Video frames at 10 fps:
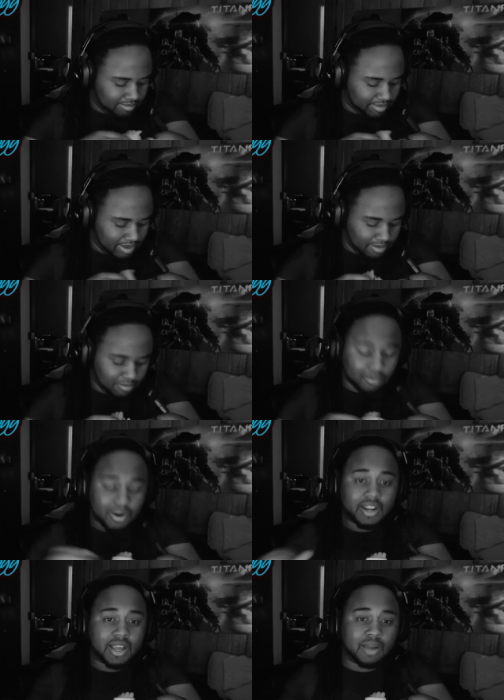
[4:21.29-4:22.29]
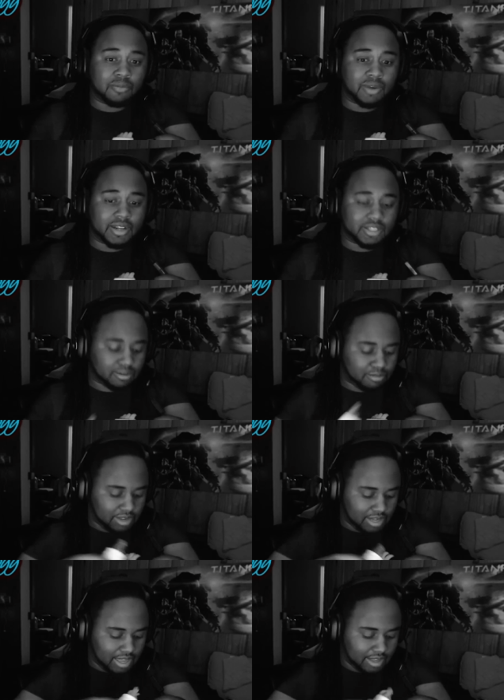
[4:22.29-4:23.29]
I'm ready. I'm ready to be
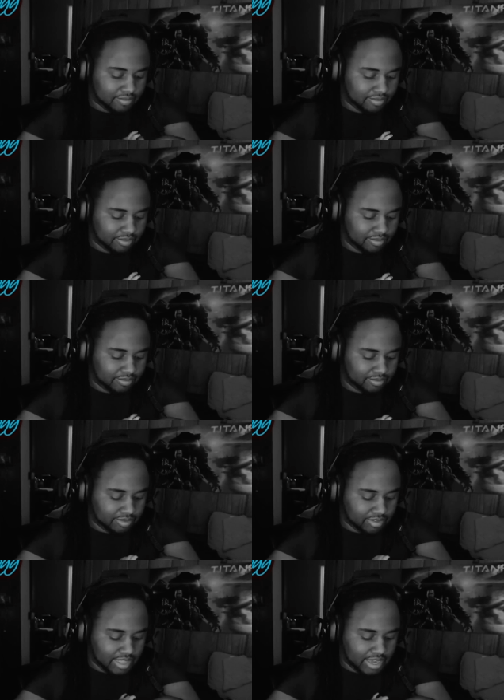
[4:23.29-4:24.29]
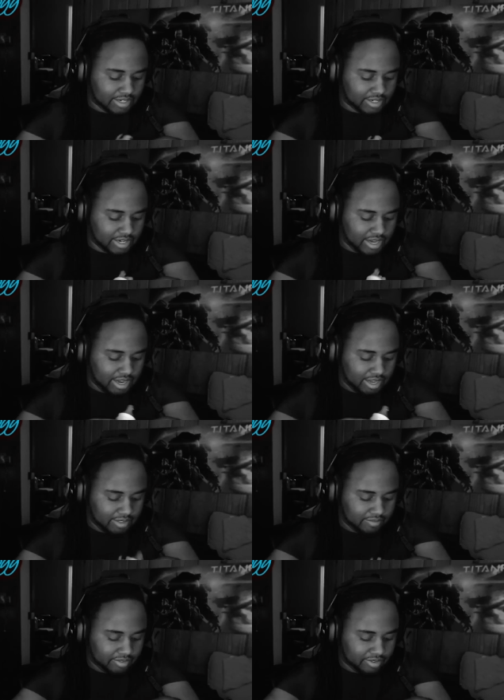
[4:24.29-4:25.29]
like next
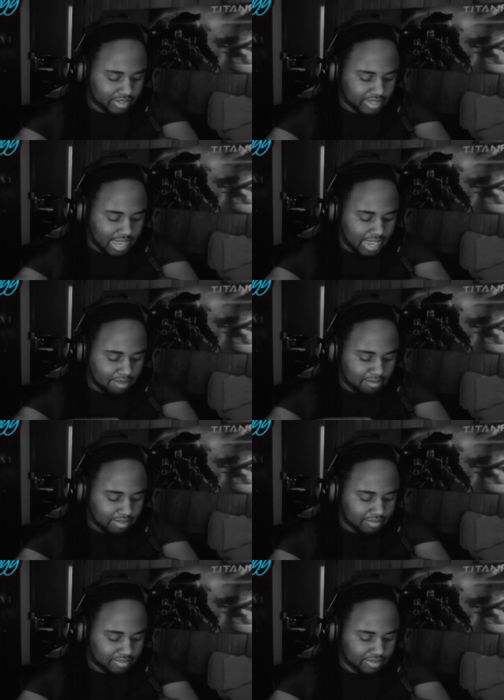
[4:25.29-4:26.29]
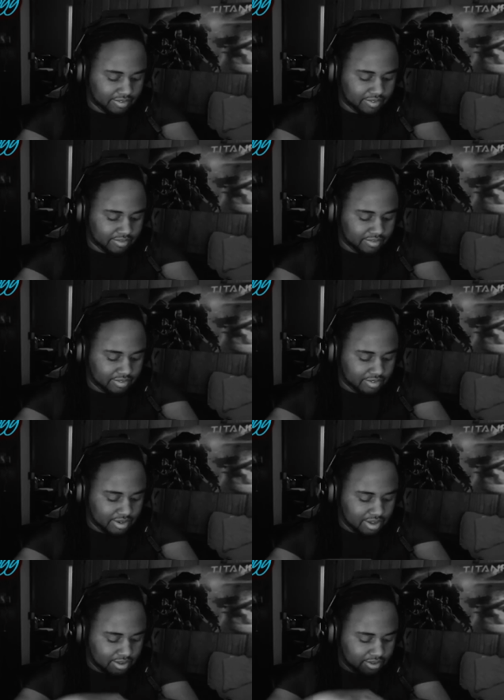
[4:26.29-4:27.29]
gen gaming, you
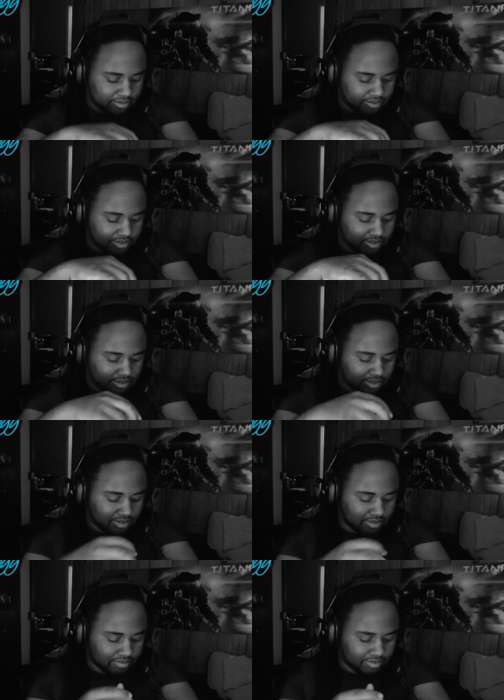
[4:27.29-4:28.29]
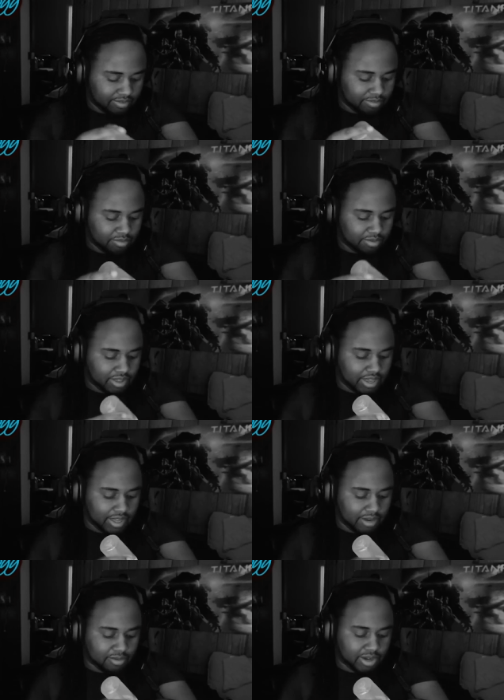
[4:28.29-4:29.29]
know.
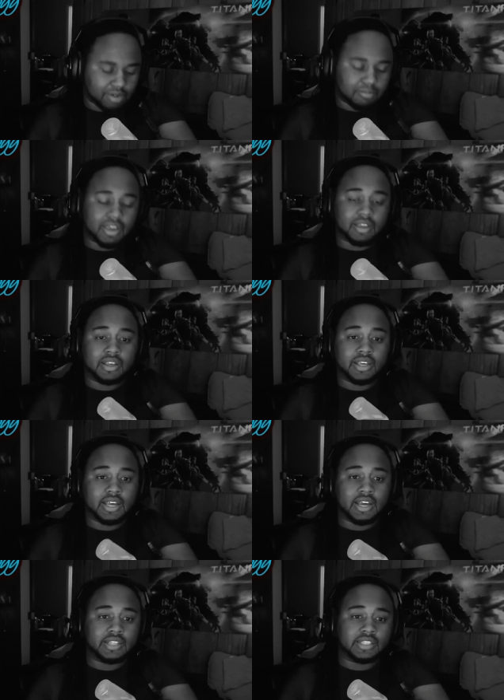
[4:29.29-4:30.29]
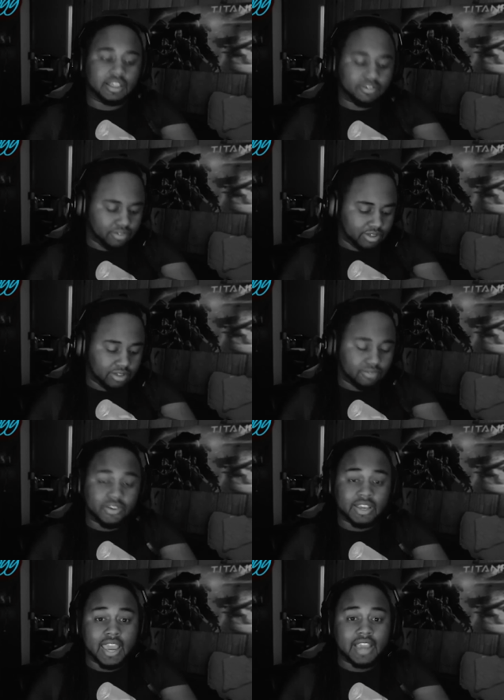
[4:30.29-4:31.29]
And I'm ready to make good content for for
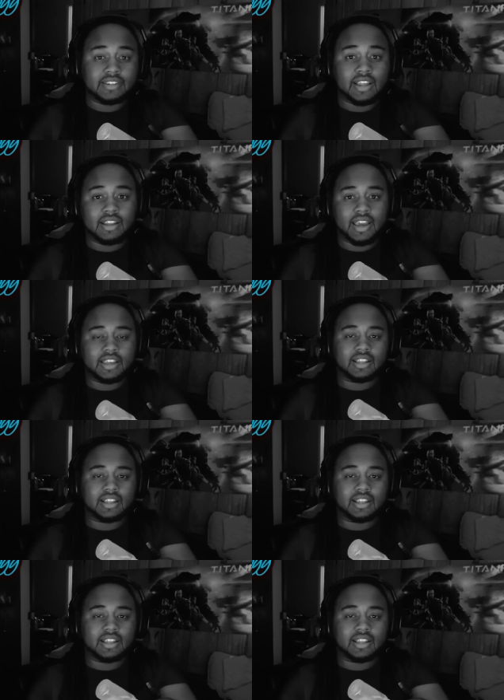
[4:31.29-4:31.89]
games I like.